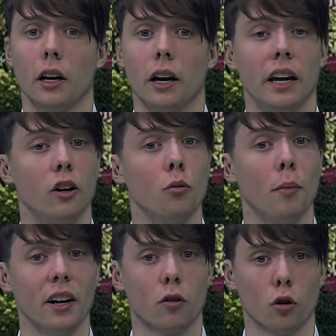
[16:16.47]
A new
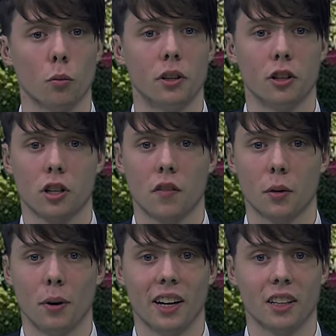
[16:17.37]
microbe discovered
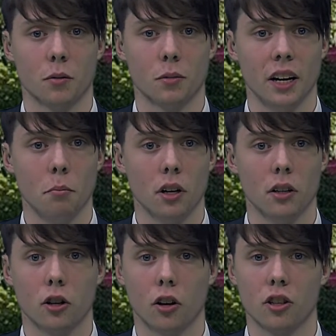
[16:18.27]
back in September
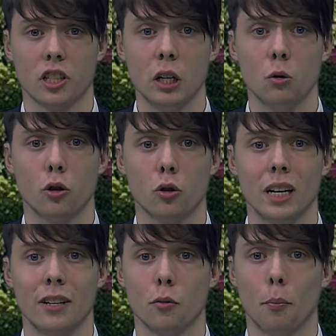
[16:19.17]
turned CO2
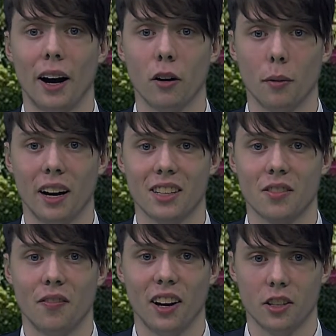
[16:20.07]
into biomass
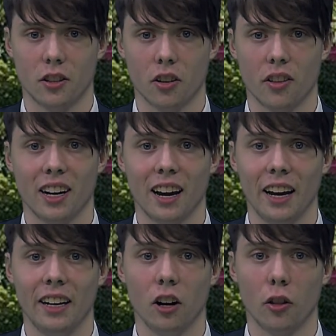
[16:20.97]
faster than
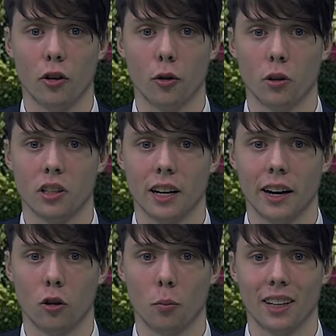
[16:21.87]
any other known
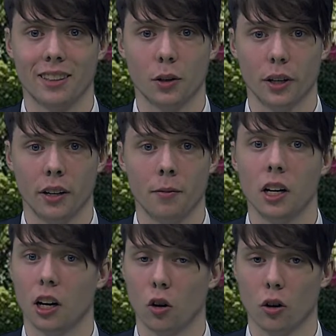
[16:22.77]
cyanobacteria,
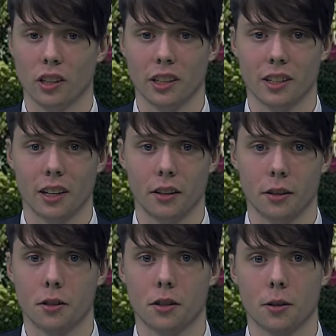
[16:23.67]
according to
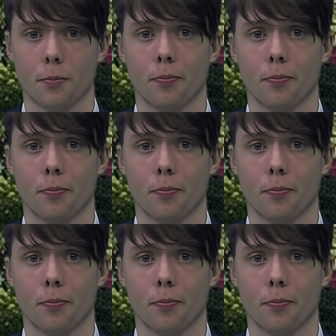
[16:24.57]
scientists.